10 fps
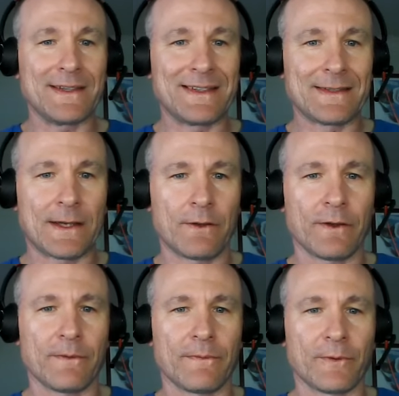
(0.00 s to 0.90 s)
and sell
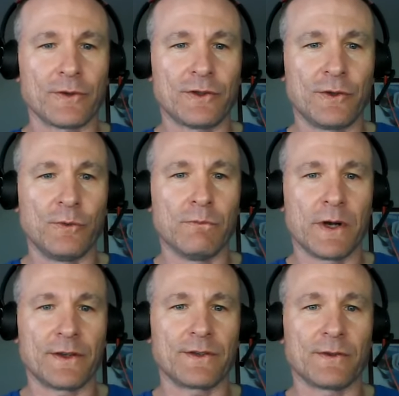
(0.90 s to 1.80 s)
it for too
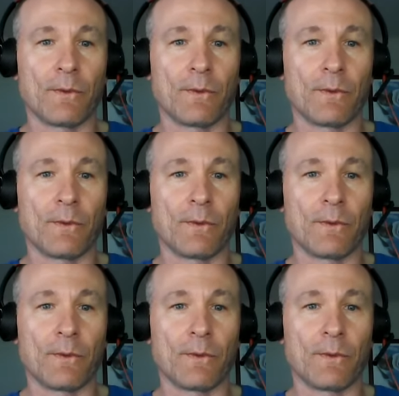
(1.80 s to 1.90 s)
much.